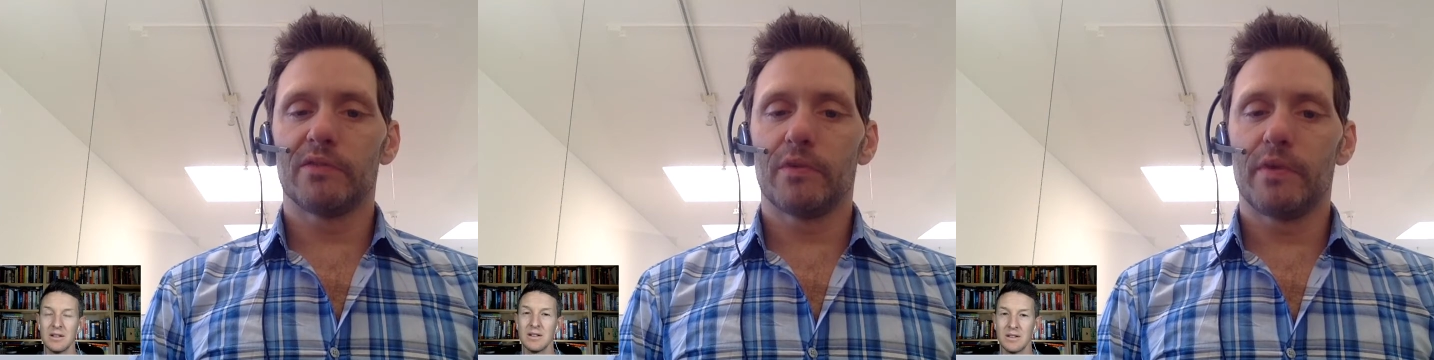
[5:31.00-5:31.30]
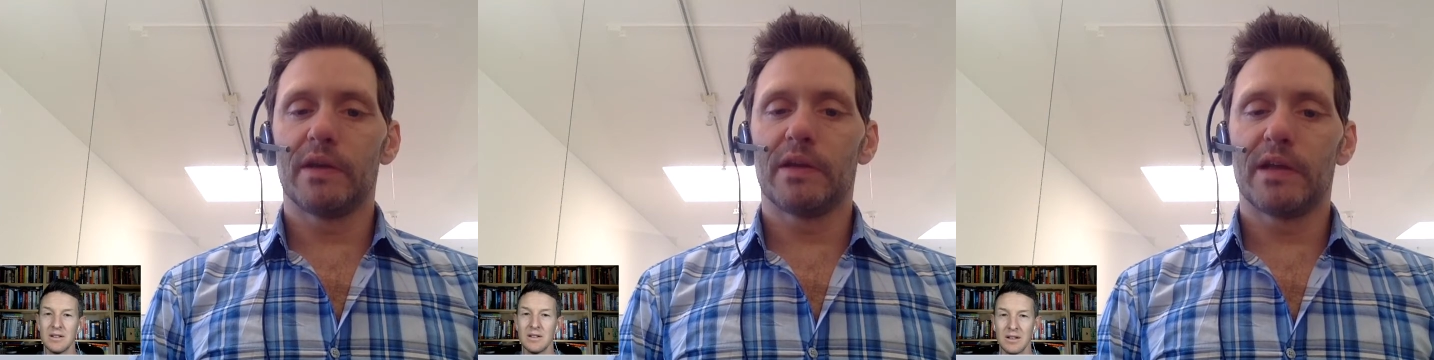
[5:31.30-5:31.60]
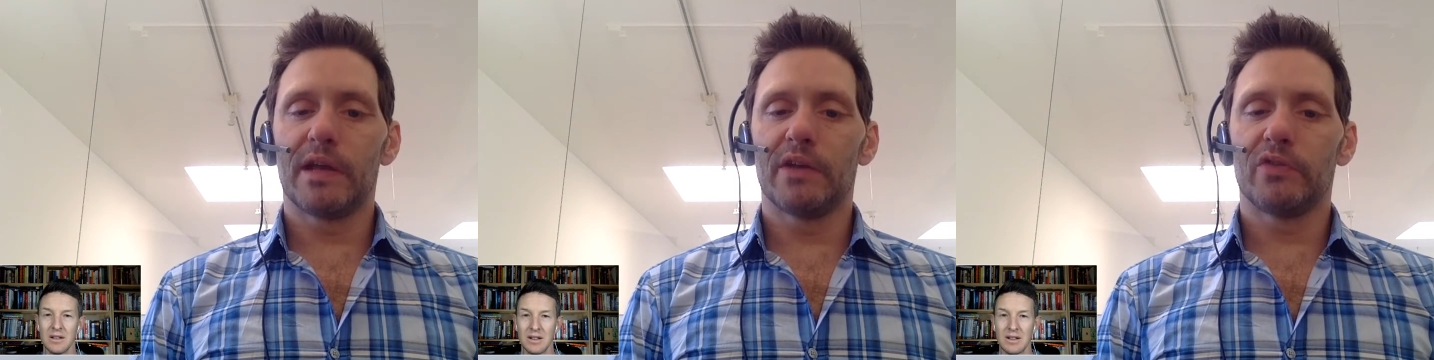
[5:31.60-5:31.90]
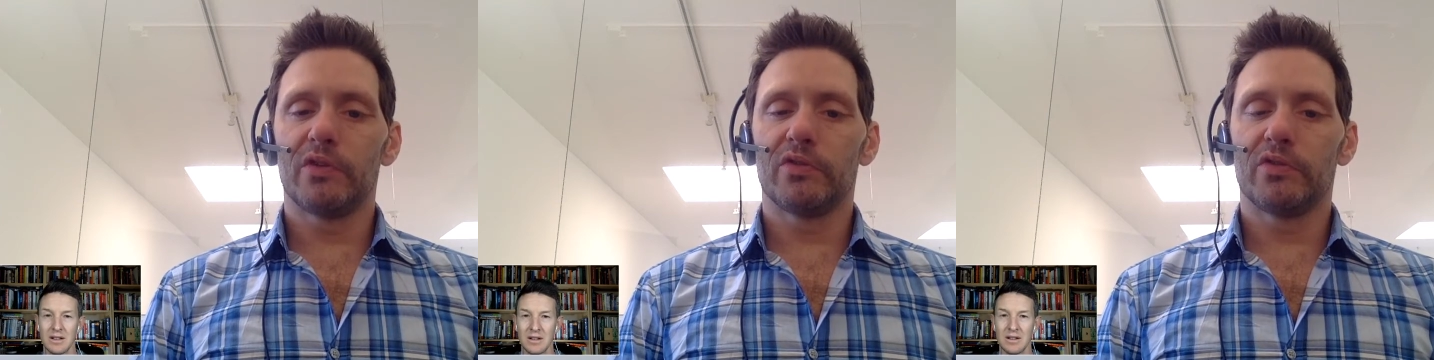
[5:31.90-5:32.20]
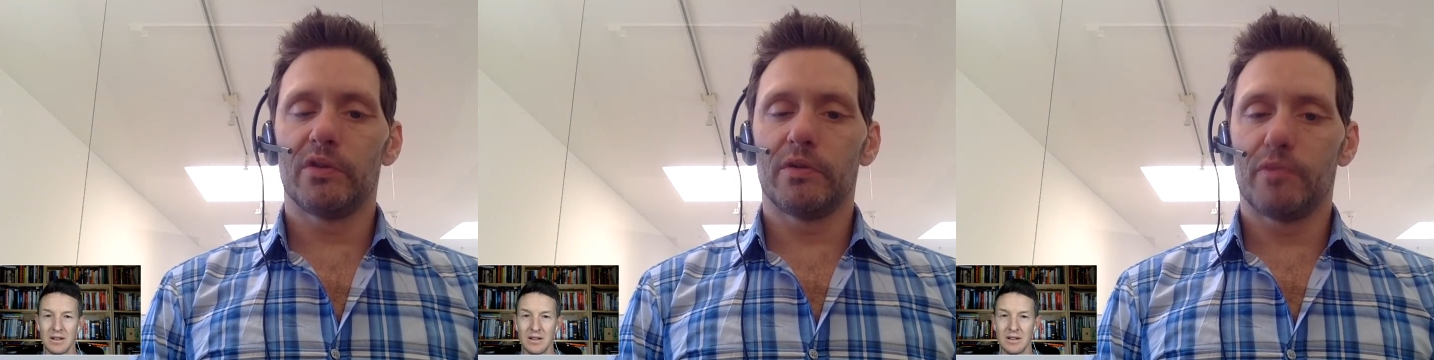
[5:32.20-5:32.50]
Speaker 1: every week. And again, it's
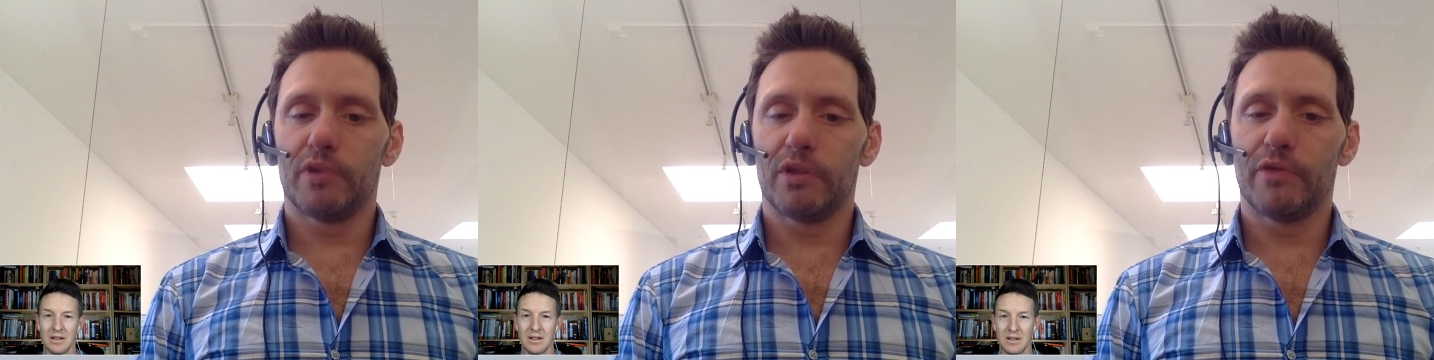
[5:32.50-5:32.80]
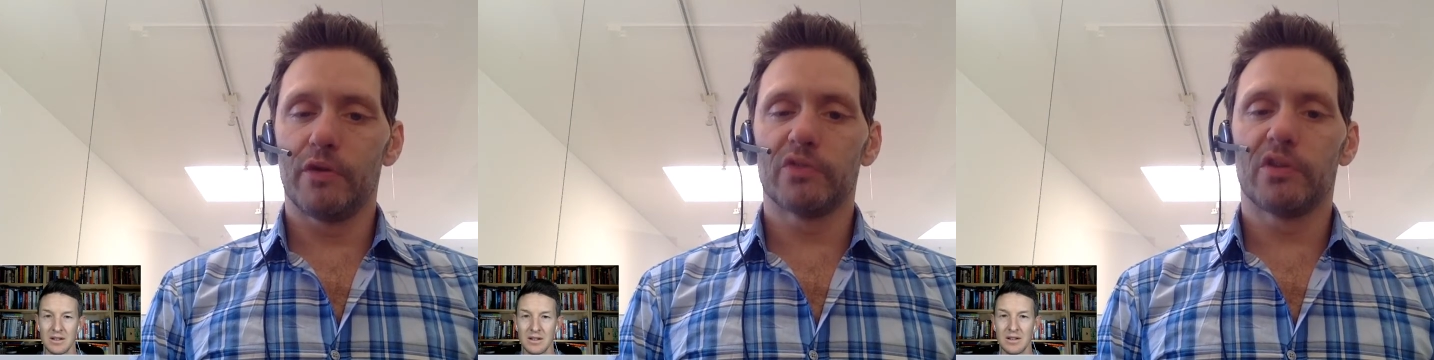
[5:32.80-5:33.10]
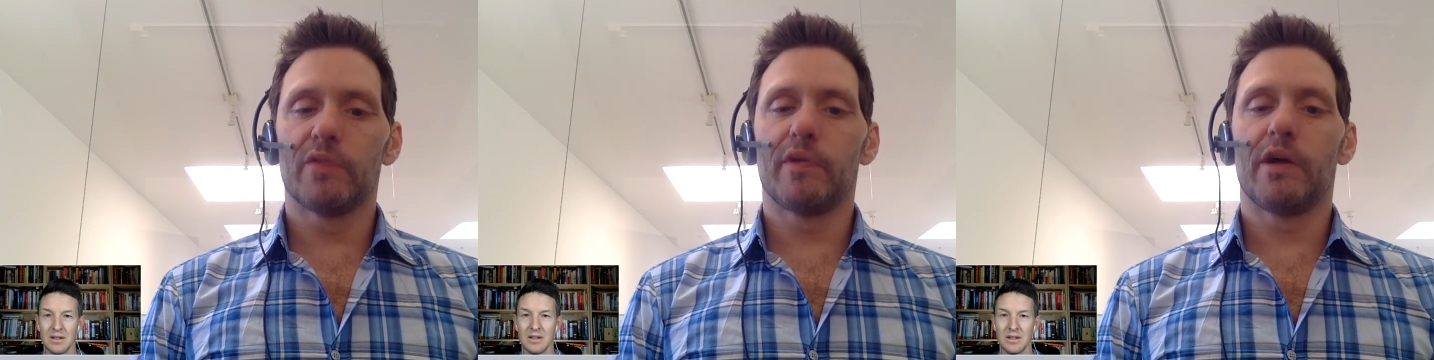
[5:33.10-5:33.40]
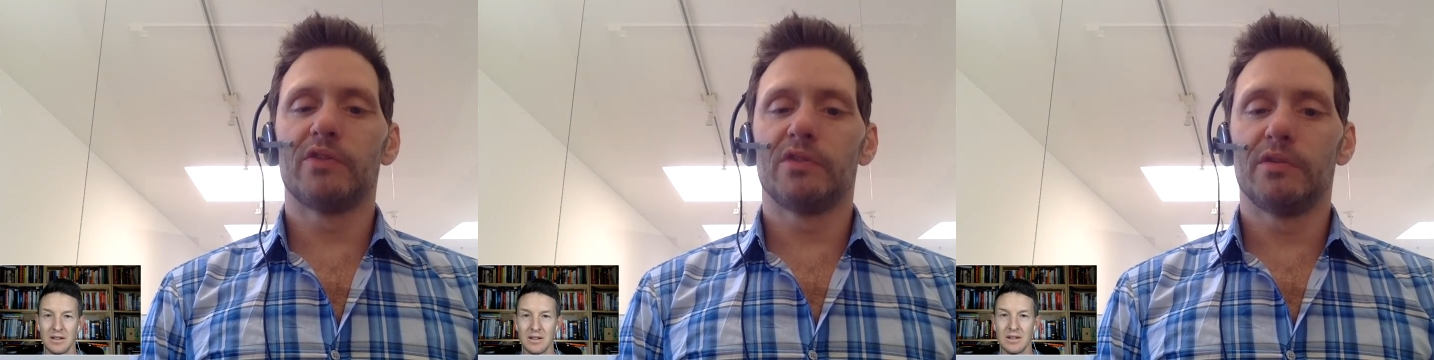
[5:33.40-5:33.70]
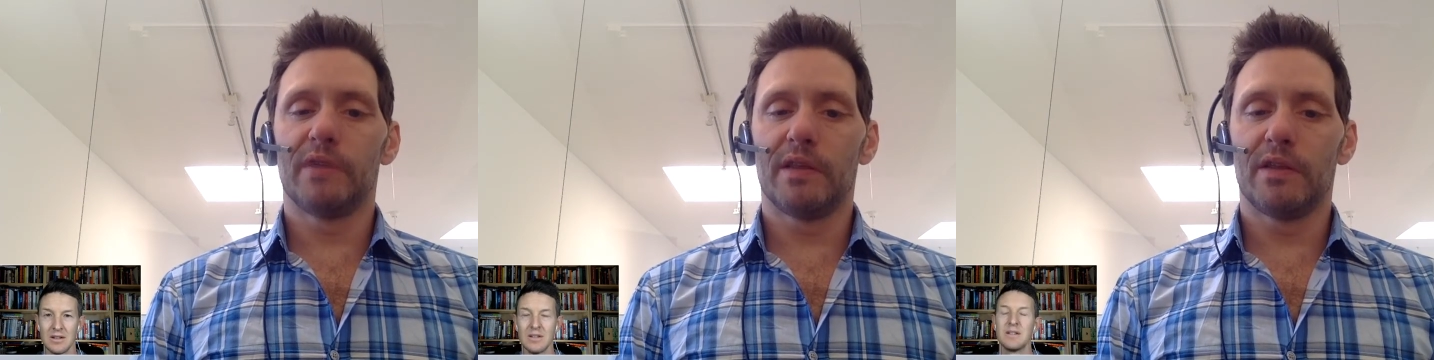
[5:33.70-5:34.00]
to put the focus on the positive and